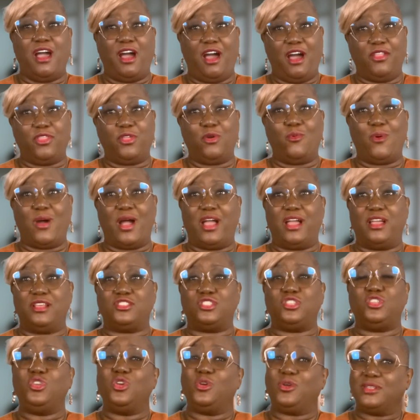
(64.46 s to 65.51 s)
Otherwise,
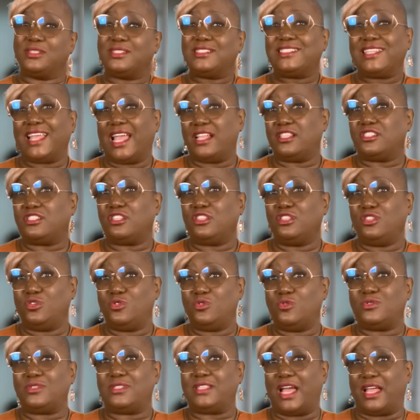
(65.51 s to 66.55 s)
you could stand to
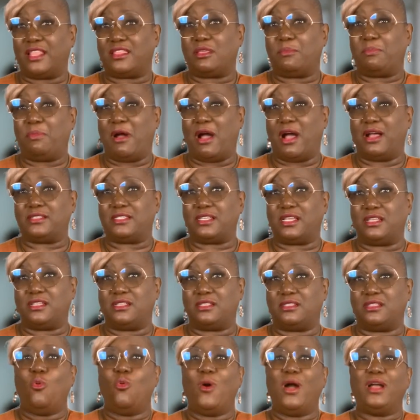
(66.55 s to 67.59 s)
lose that deposit.
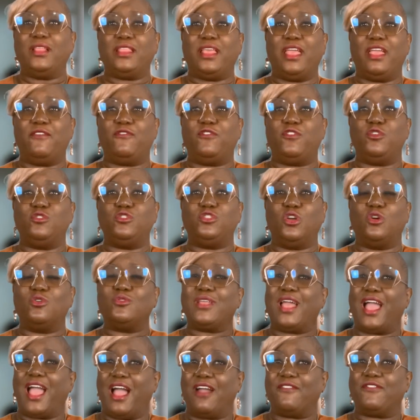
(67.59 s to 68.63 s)
What if you don't
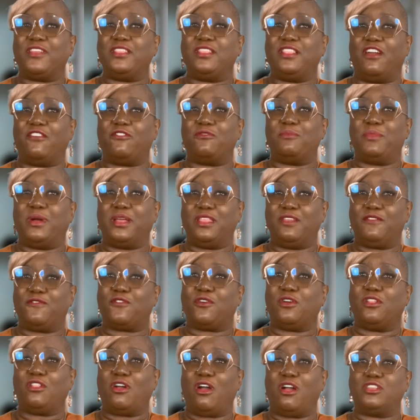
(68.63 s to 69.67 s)
have enough money for
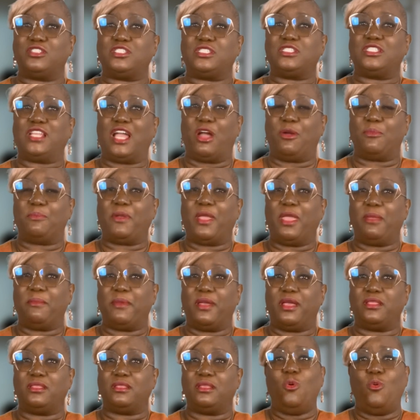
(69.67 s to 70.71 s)
a large down
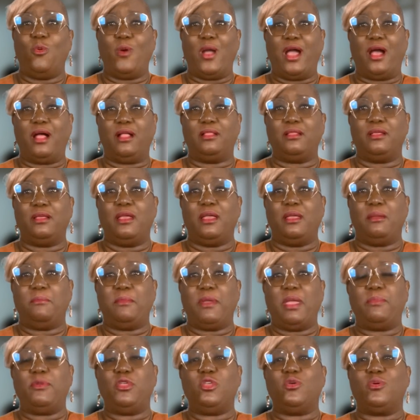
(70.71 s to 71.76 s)
payment? Well,
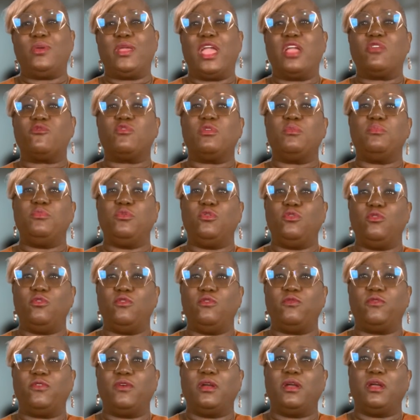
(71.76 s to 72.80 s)
maybe you can
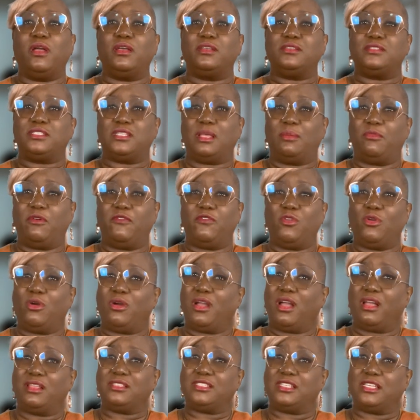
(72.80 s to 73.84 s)
remove some of your
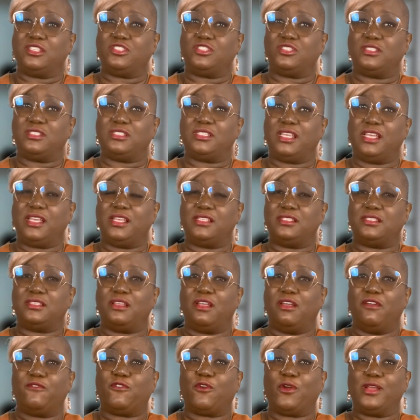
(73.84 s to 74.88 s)
contingencies.
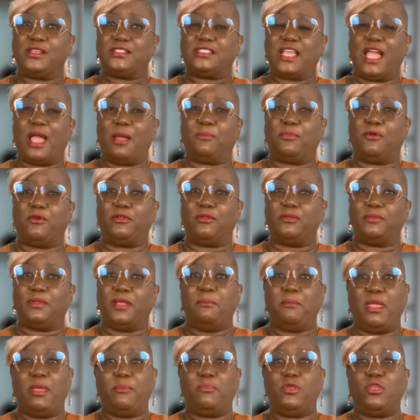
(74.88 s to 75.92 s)
For example,
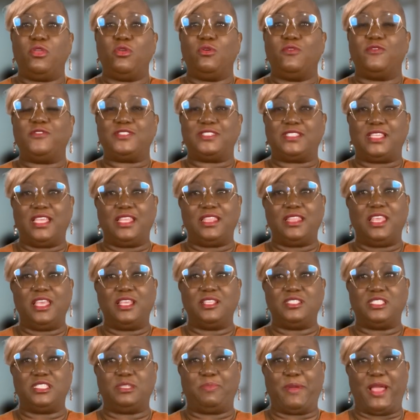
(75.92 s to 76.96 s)
maybe you've seen the
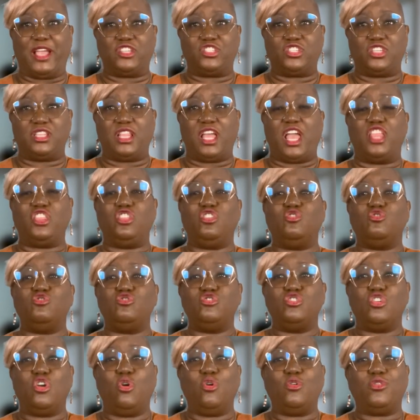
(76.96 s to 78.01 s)
inspection and you
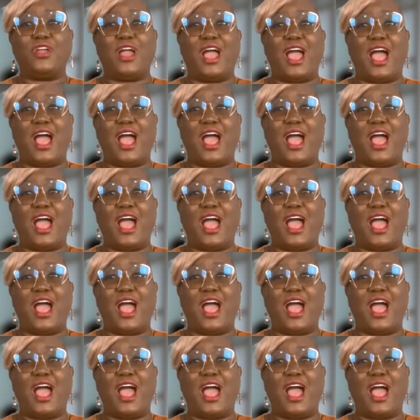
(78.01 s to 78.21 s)
know the